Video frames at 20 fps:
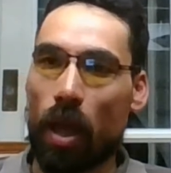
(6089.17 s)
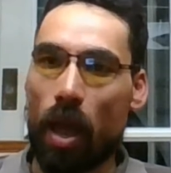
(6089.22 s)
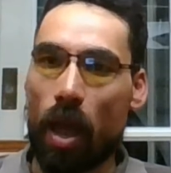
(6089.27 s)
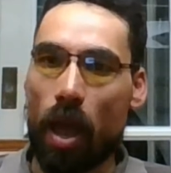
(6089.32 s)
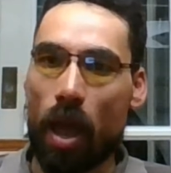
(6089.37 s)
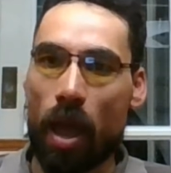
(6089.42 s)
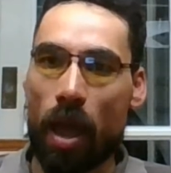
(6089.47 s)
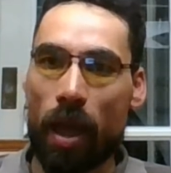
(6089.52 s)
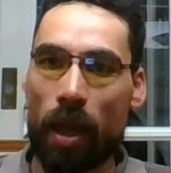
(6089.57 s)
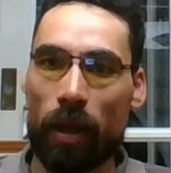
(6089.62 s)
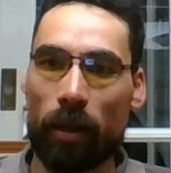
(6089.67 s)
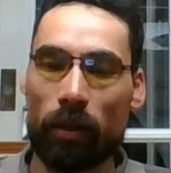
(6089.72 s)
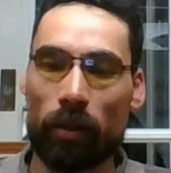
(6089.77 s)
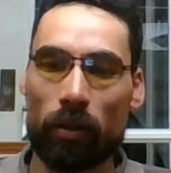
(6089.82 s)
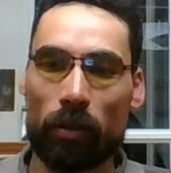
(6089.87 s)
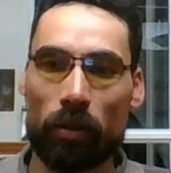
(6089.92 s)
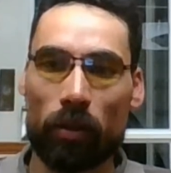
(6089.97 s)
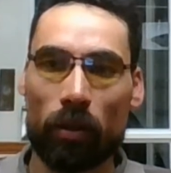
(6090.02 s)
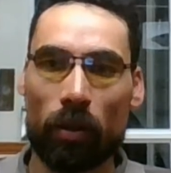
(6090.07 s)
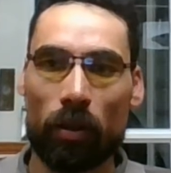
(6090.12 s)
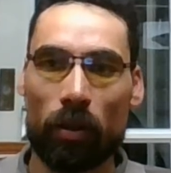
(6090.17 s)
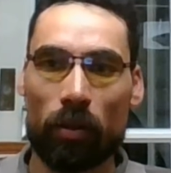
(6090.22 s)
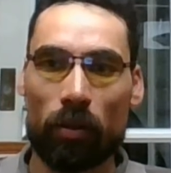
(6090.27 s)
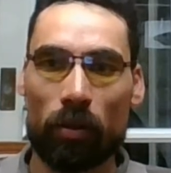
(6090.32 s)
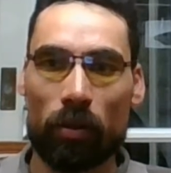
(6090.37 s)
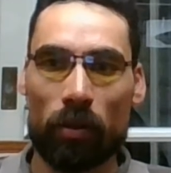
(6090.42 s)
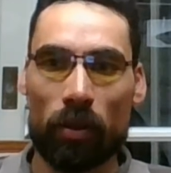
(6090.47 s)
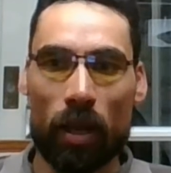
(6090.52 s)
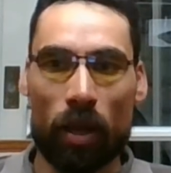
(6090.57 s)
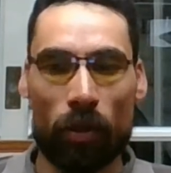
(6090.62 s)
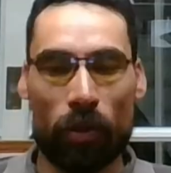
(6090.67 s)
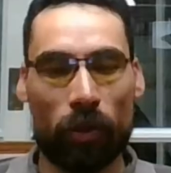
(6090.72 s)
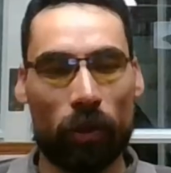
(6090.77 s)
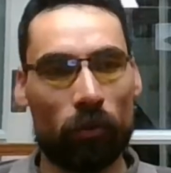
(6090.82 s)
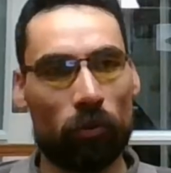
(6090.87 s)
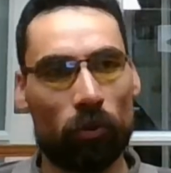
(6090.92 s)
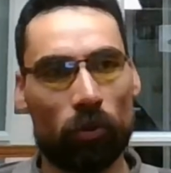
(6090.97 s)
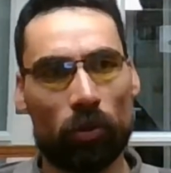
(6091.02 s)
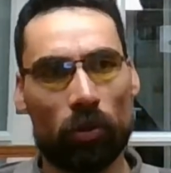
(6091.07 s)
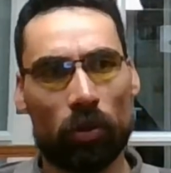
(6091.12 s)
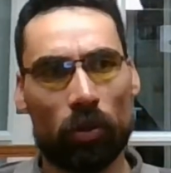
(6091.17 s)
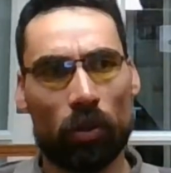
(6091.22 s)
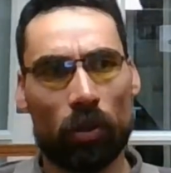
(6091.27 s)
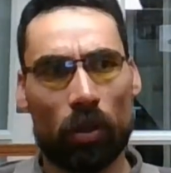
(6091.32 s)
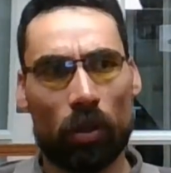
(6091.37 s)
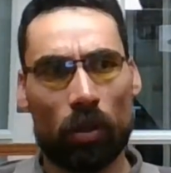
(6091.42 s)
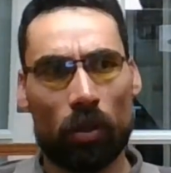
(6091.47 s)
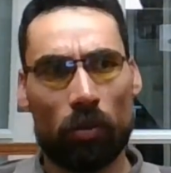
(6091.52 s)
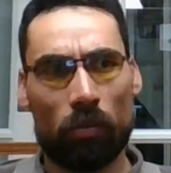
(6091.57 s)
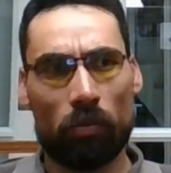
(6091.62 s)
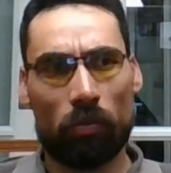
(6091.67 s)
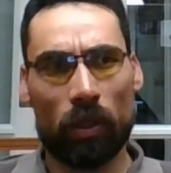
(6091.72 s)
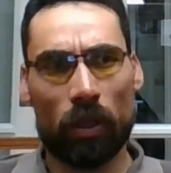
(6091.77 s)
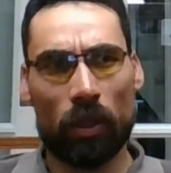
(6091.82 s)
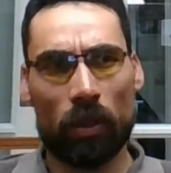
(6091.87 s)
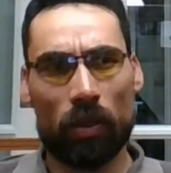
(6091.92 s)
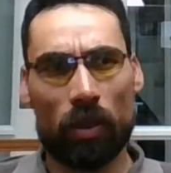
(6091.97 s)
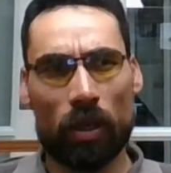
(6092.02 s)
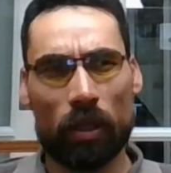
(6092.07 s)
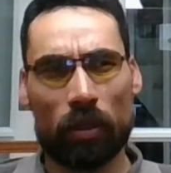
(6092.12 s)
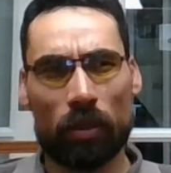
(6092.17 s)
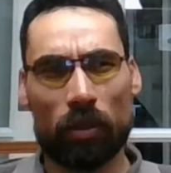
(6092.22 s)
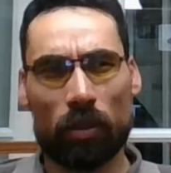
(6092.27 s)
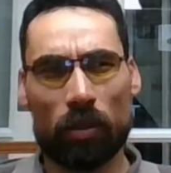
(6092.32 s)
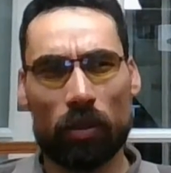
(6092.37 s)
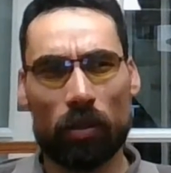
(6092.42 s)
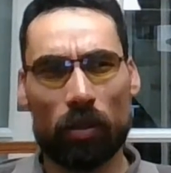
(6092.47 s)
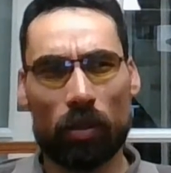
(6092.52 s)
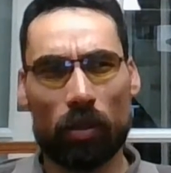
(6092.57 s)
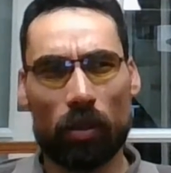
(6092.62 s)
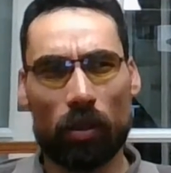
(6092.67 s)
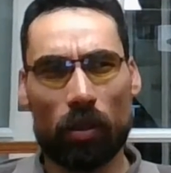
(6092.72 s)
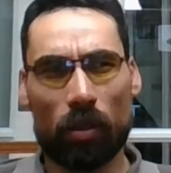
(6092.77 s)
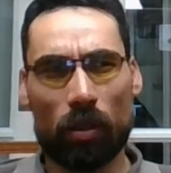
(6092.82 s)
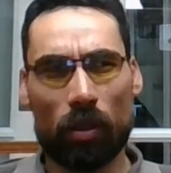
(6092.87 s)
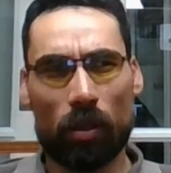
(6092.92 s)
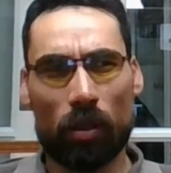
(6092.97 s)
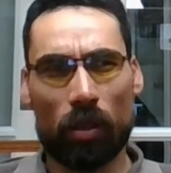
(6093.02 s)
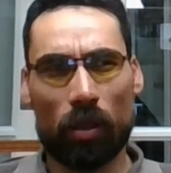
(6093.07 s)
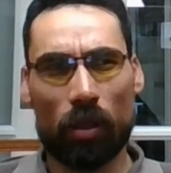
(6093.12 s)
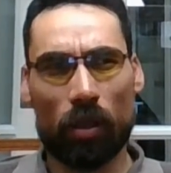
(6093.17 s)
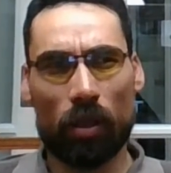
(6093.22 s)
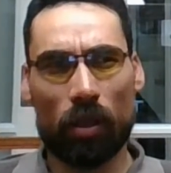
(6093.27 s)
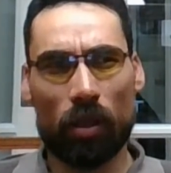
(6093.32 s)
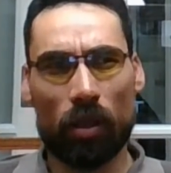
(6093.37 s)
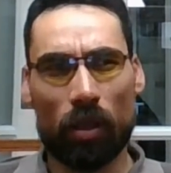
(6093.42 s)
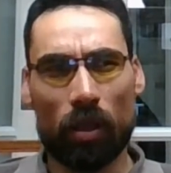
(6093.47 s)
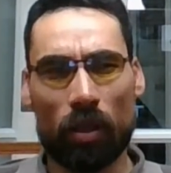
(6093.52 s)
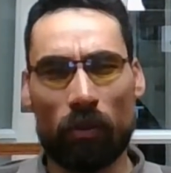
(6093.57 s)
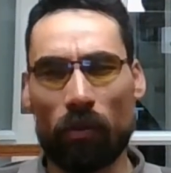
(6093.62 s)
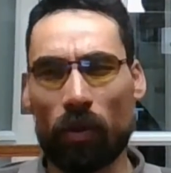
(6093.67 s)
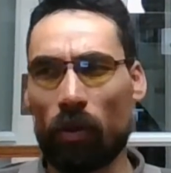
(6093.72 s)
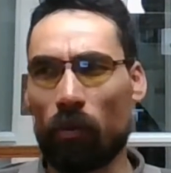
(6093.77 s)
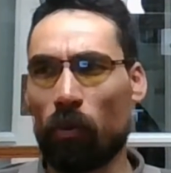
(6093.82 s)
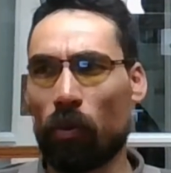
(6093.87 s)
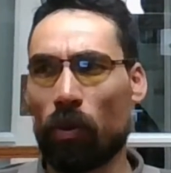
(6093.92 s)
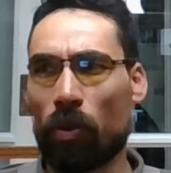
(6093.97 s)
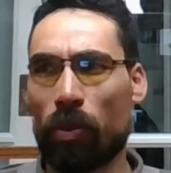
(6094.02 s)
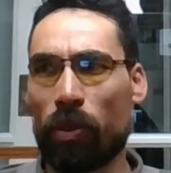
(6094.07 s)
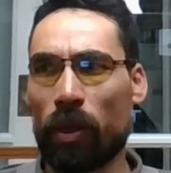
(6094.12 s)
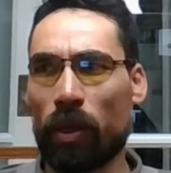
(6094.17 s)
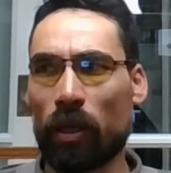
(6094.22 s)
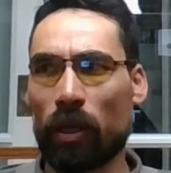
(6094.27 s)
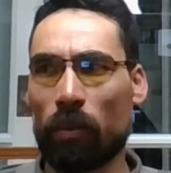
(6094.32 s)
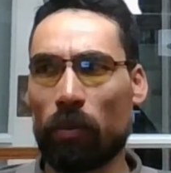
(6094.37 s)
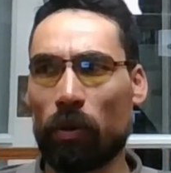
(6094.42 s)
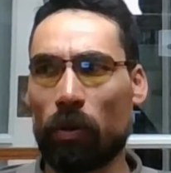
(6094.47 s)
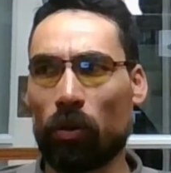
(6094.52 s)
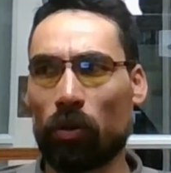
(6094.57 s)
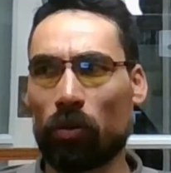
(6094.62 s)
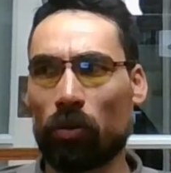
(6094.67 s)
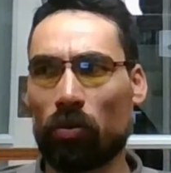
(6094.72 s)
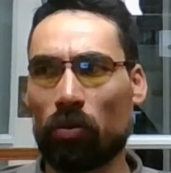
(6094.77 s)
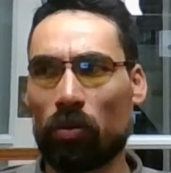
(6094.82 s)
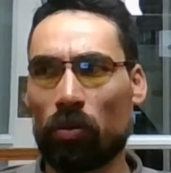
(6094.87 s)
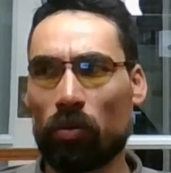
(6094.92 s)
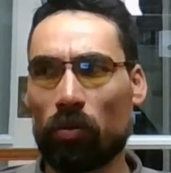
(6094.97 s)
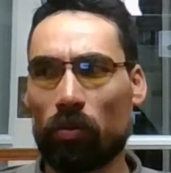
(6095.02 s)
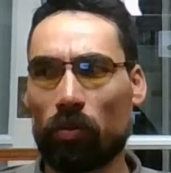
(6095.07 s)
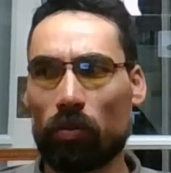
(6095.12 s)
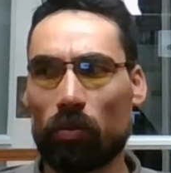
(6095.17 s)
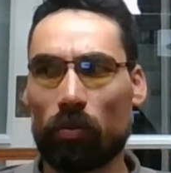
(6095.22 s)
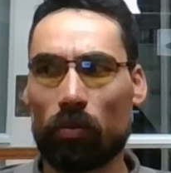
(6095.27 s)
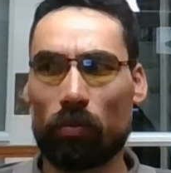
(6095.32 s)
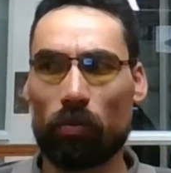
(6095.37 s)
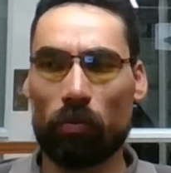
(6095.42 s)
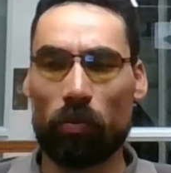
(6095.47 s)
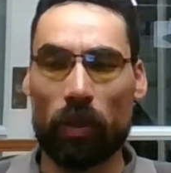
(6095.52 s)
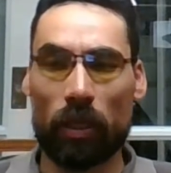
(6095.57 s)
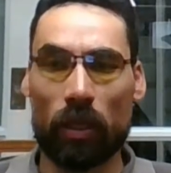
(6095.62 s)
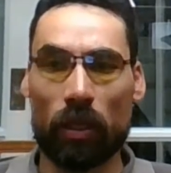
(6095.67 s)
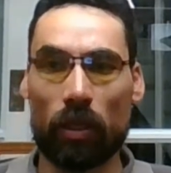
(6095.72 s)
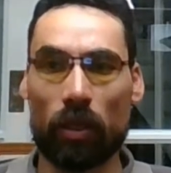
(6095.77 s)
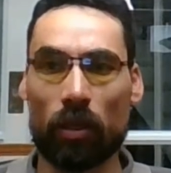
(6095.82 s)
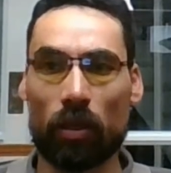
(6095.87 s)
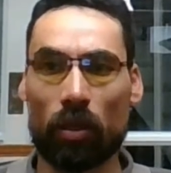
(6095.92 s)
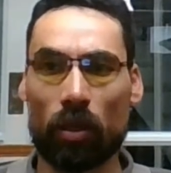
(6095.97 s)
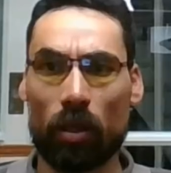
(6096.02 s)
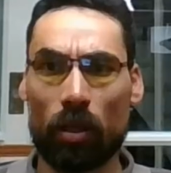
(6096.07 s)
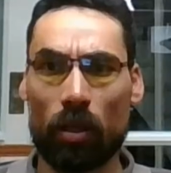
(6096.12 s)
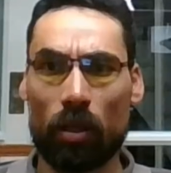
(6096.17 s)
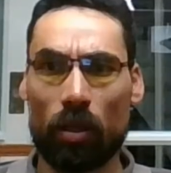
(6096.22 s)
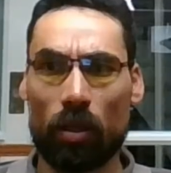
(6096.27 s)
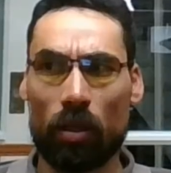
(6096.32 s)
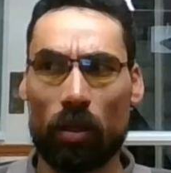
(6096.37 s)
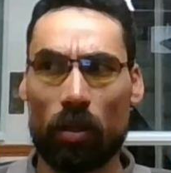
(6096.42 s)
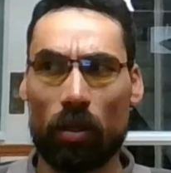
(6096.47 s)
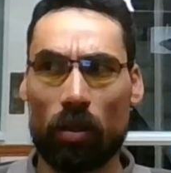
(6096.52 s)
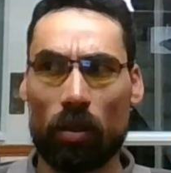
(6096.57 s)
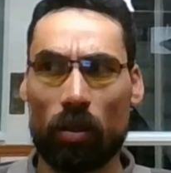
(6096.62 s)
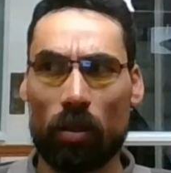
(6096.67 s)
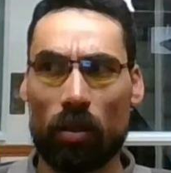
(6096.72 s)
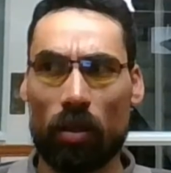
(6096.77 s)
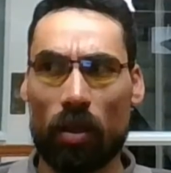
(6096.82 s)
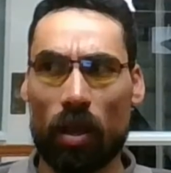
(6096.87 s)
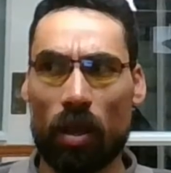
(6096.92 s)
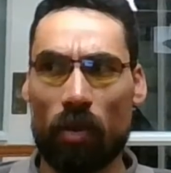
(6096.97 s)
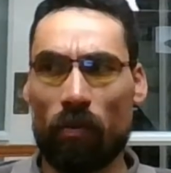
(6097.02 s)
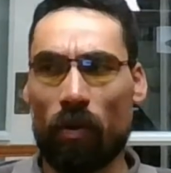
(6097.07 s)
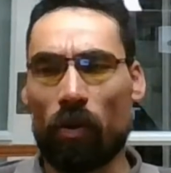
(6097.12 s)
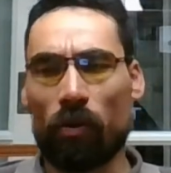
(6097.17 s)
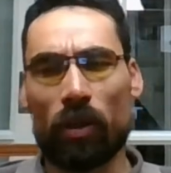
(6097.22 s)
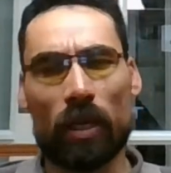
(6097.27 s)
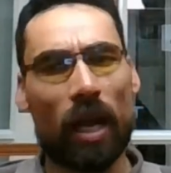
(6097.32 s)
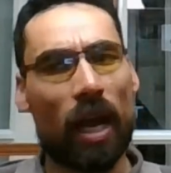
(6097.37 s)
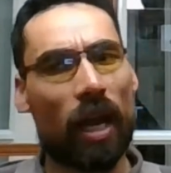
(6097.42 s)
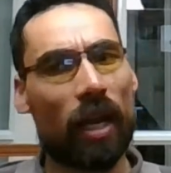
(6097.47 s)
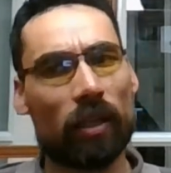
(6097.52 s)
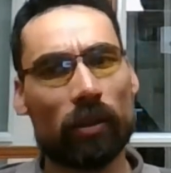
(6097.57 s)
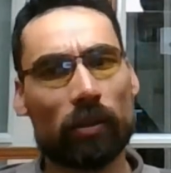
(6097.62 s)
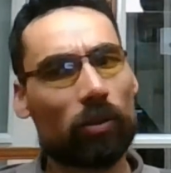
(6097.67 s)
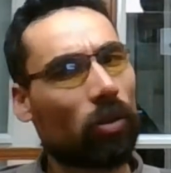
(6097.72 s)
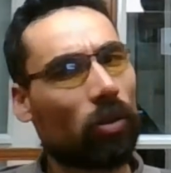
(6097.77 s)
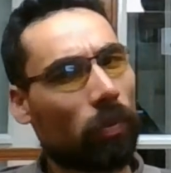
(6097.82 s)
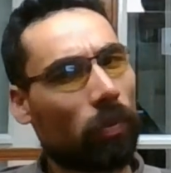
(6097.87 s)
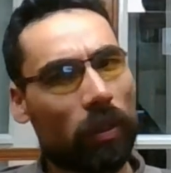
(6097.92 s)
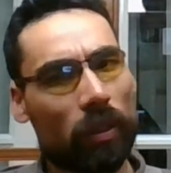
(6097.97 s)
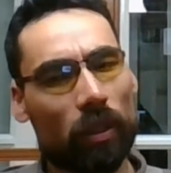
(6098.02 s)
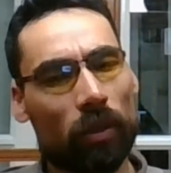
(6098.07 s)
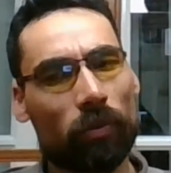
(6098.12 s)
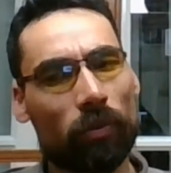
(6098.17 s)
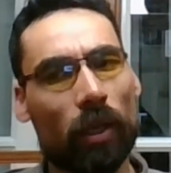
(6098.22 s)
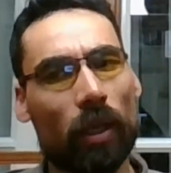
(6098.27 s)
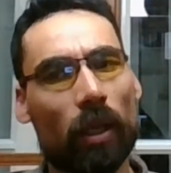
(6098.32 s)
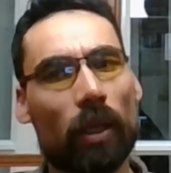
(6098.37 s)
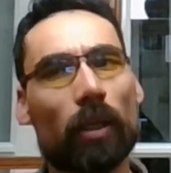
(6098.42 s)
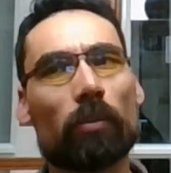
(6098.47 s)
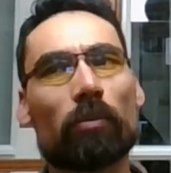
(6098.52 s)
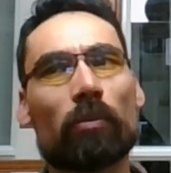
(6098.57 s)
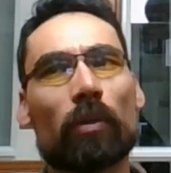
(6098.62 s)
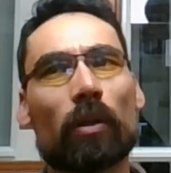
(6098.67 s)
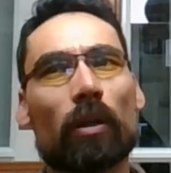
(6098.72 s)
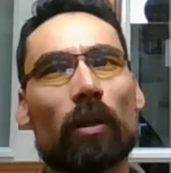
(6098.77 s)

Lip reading: And the other thing would be that if I would think about building a very nice competitive game,